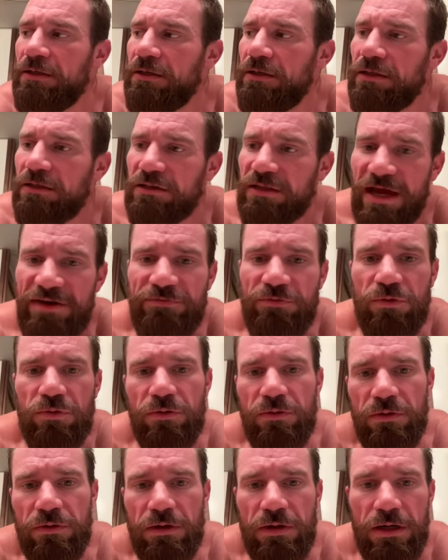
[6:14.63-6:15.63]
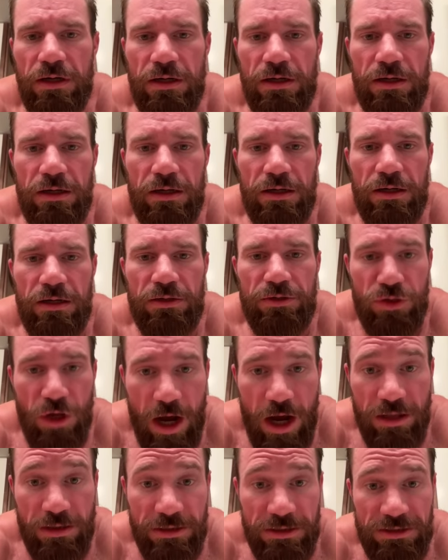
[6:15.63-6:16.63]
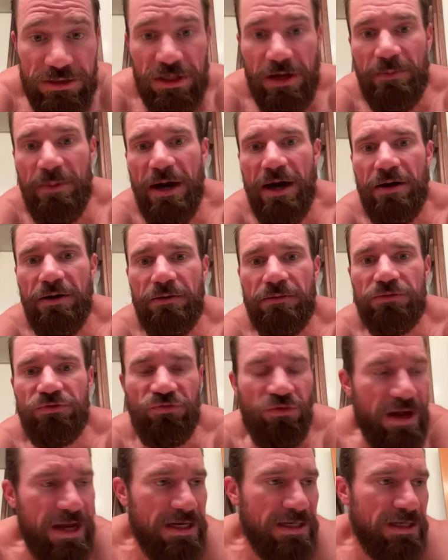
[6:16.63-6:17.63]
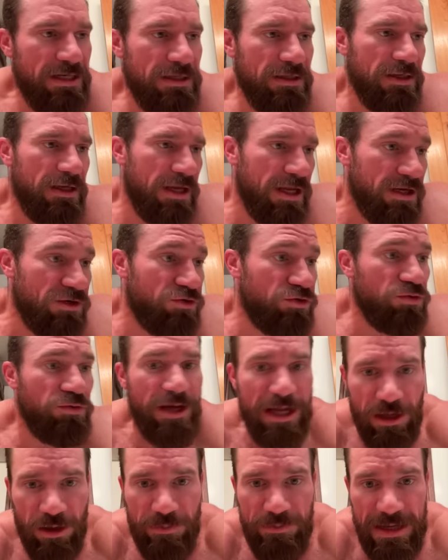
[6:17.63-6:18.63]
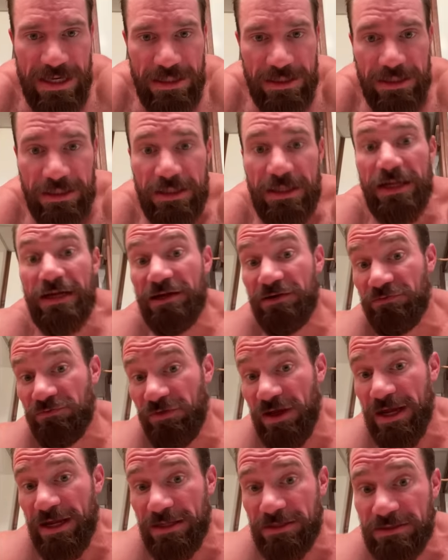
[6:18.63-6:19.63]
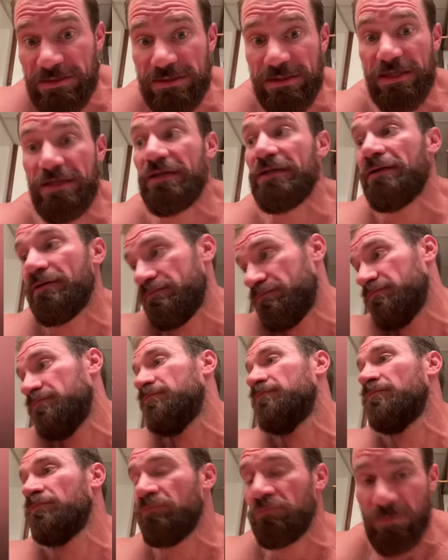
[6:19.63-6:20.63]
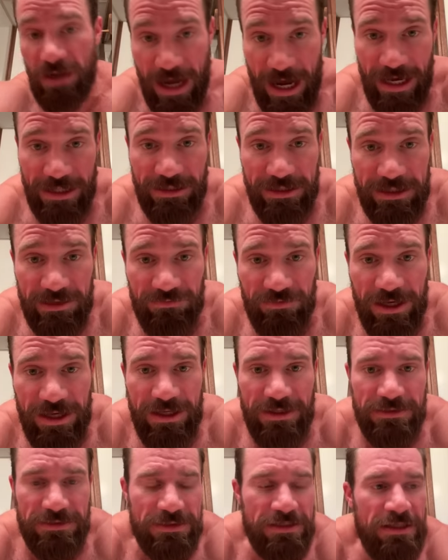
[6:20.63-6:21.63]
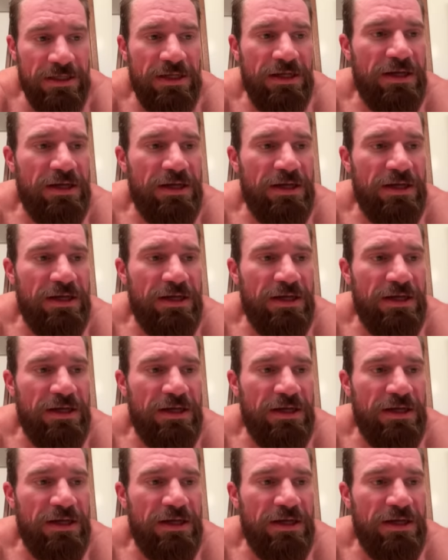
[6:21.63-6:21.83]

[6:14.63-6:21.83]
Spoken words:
level knowledge about training into intermediate and advanced and highly advanced.